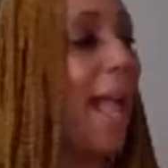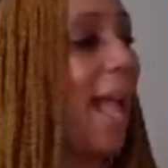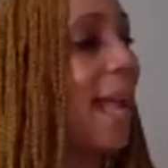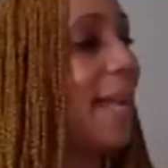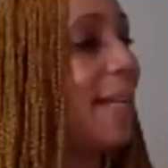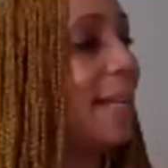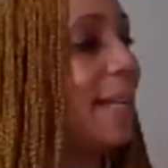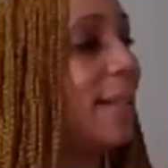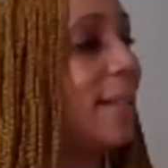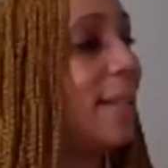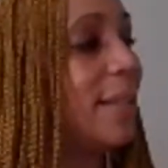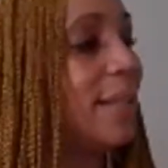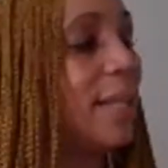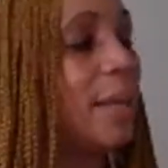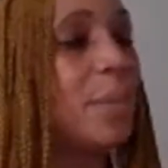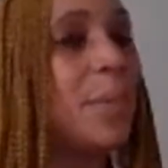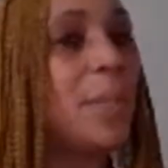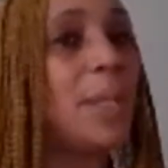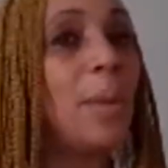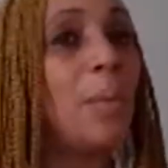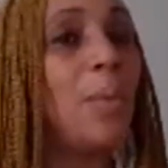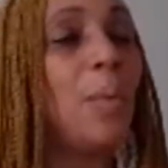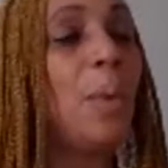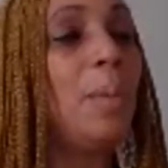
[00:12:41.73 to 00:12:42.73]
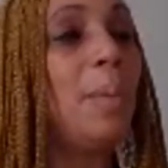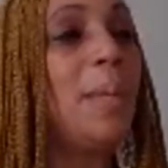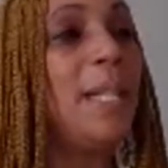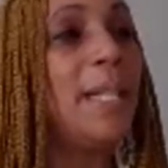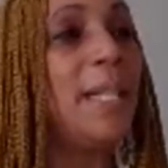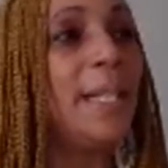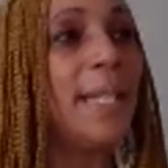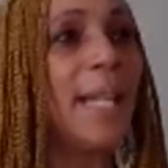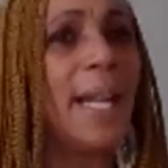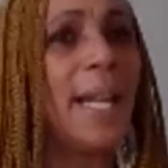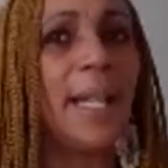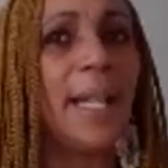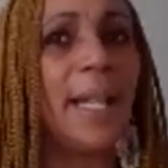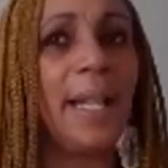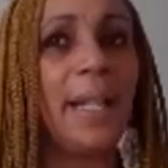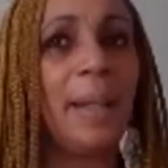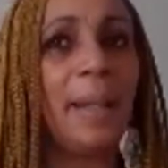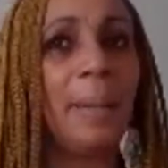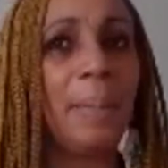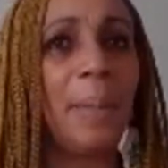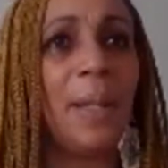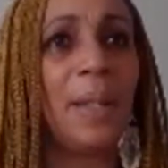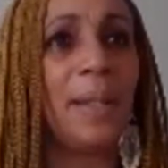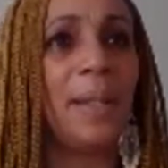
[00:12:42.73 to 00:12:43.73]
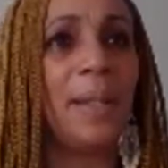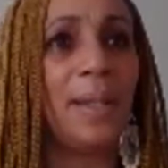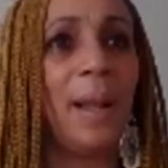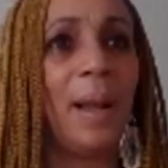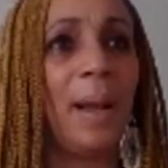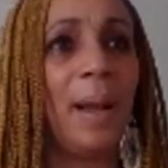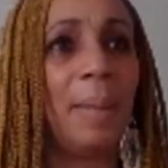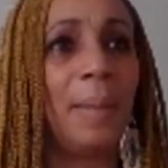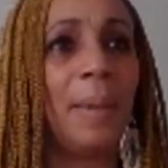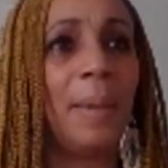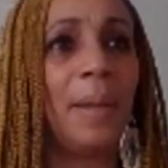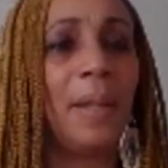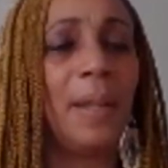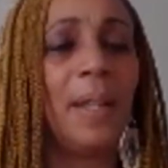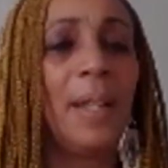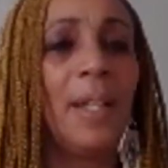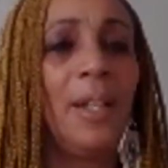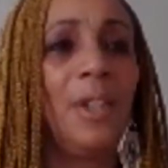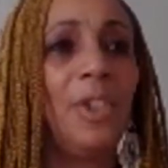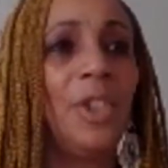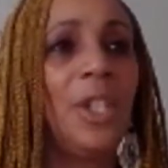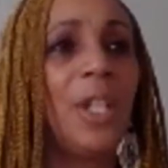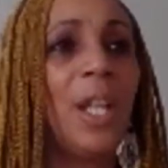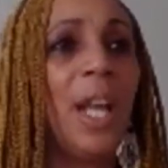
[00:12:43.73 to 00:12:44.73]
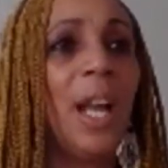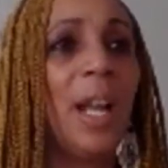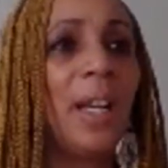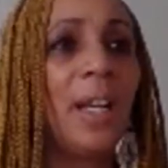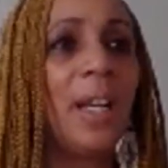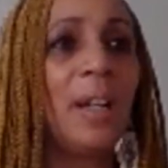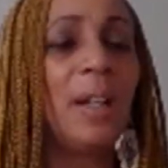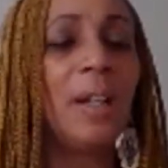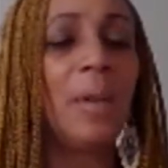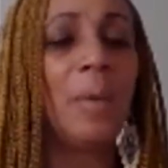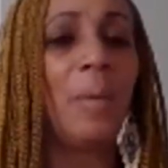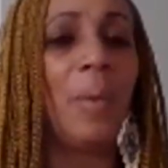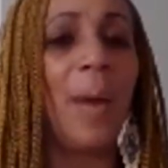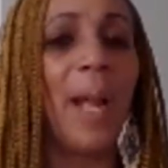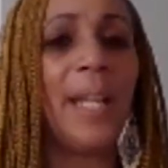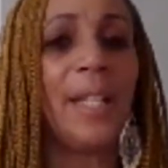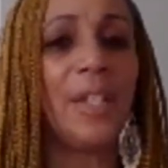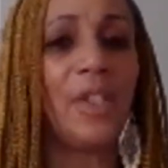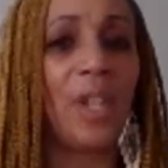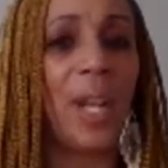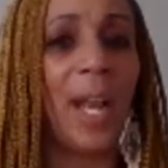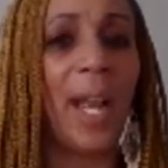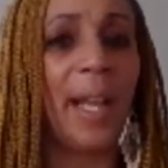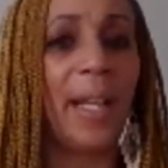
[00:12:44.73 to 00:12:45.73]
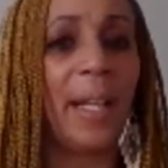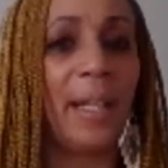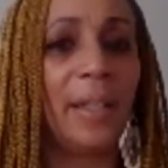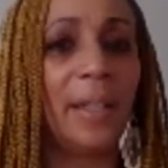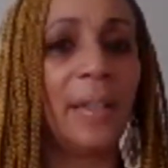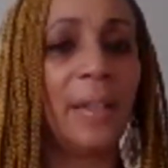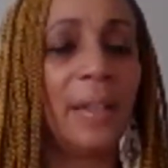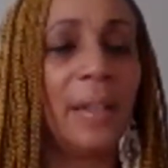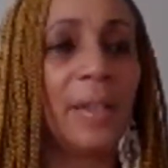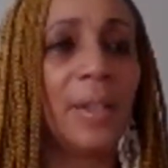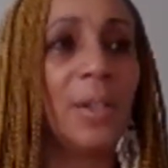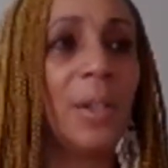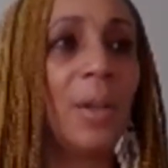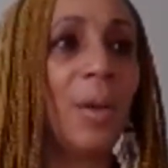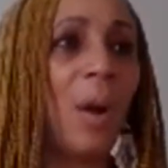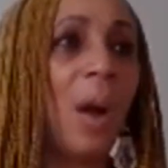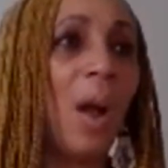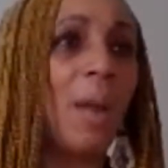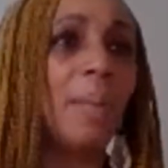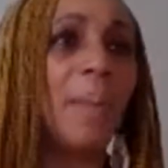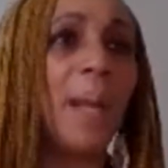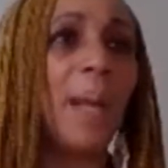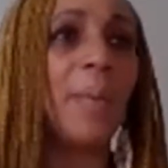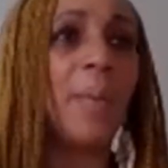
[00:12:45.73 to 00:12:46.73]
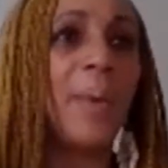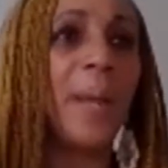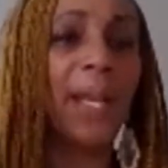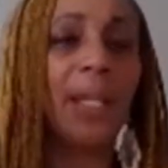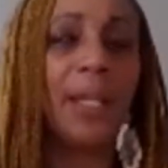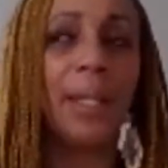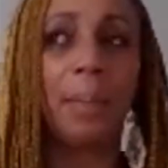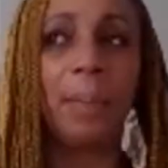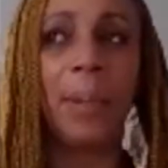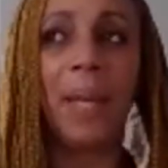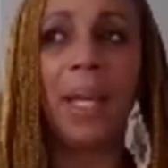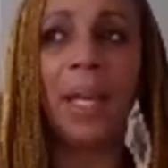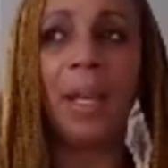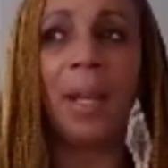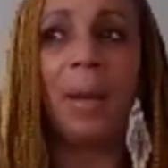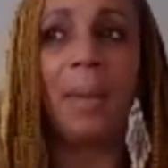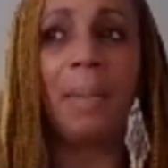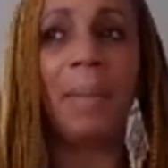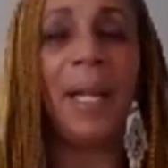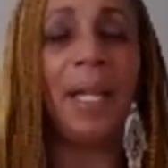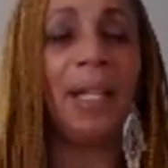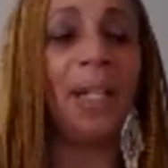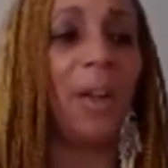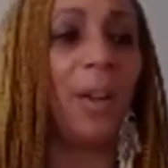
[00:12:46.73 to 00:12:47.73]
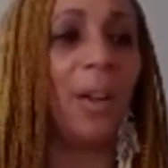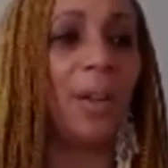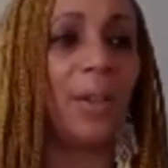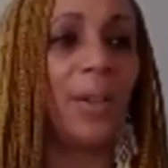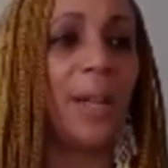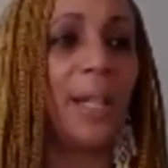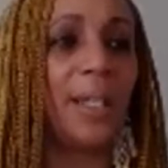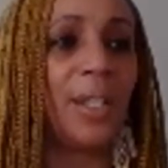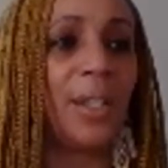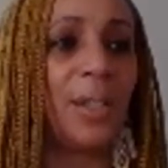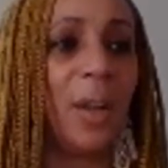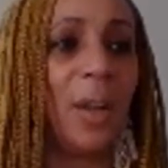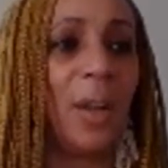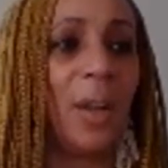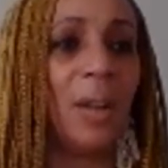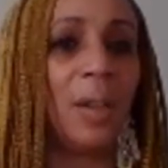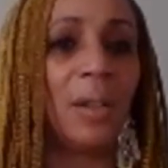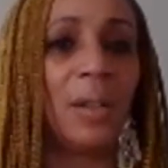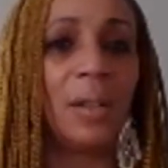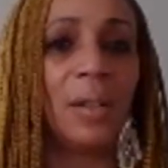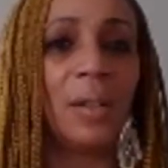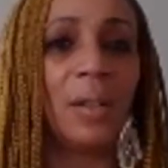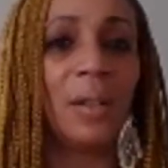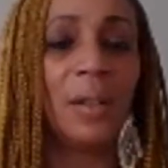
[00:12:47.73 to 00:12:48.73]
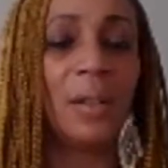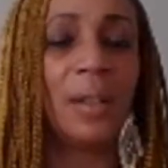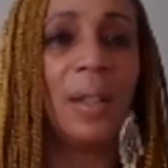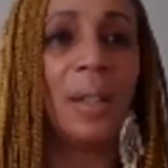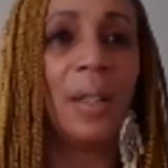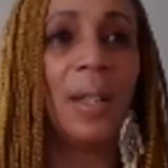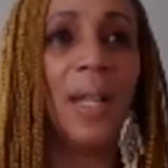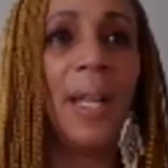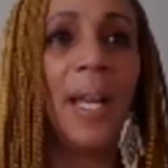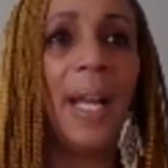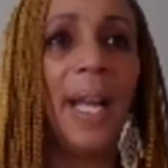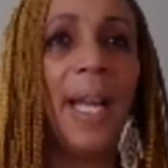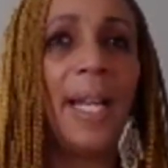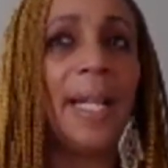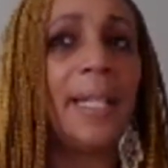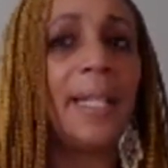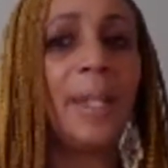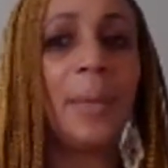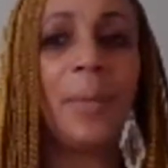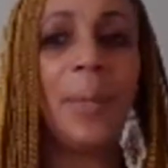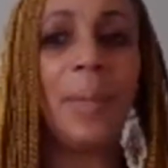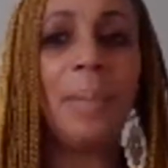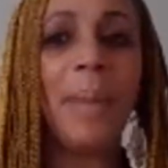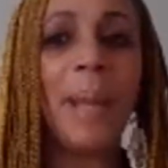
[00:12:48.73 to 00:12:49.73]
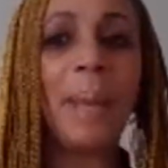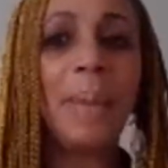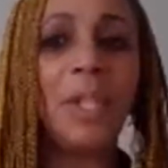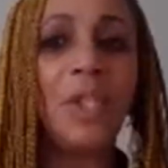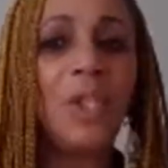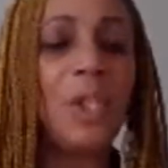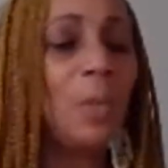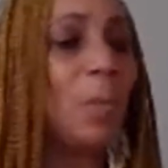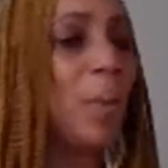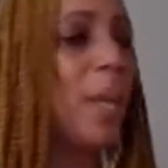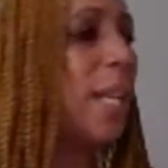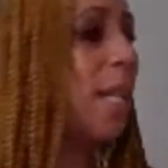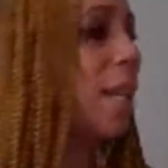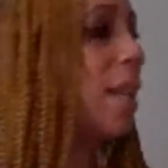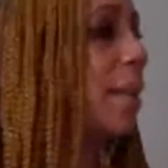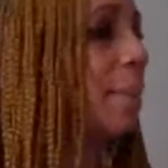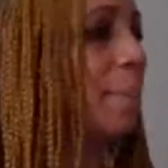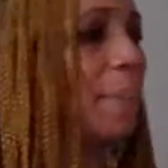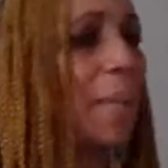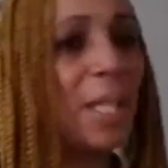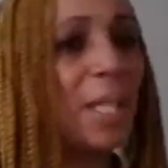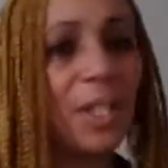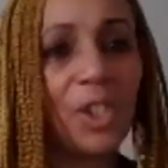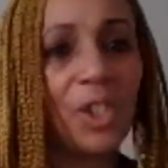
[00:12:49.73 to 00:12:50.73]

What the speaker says: And there was a woman standing at the bus stop. She had on a white jacket. So on my way to picking up my daughter, I saw her. And I said, well, maybe she's waiting on the bus.